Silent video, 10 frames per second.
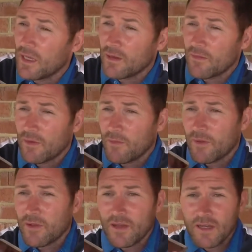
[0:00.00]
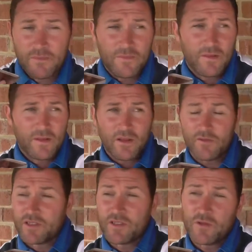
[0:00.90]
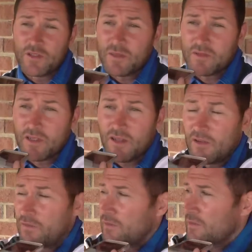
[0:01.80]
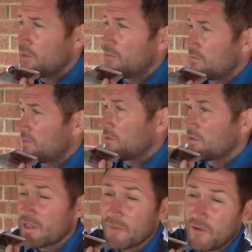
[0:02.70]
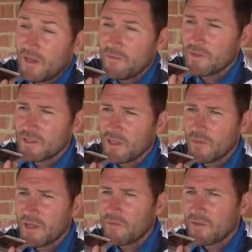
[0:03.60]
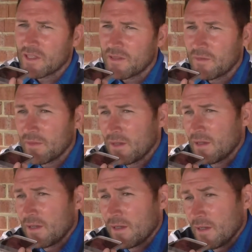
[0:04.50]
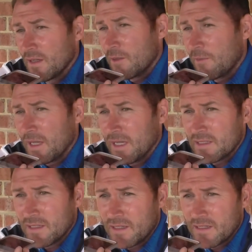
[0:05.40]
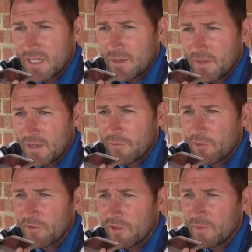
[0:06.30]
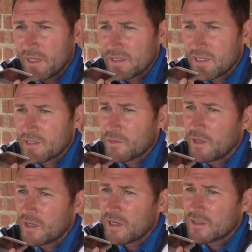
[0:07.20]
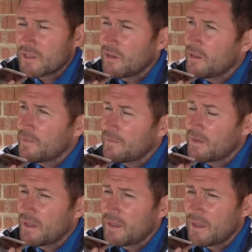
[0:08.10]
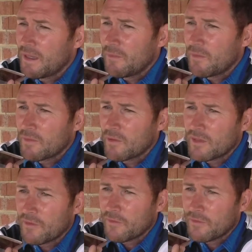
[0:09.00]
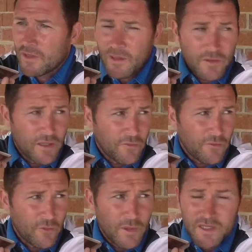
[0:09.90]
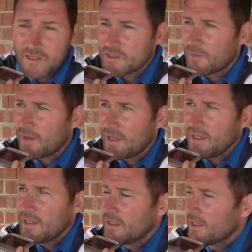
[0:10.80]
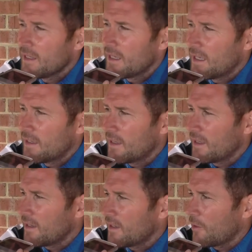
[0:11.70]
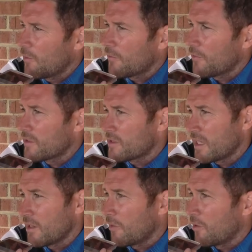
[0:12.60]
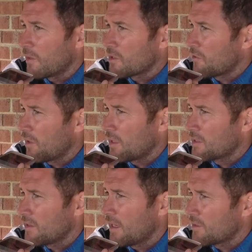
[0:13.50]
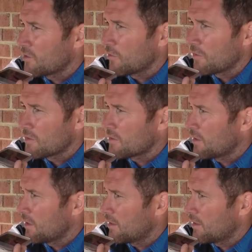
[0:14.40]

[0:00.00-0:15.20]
Yeah. Well, we've got obviously 2 teams tonight, two separate 11s. We give the players in the team 45 minutes each to work hard tonight, and we've got a couple of different formations to play, and we look forward to seeing him. We've got one trialist, Ed Saunders,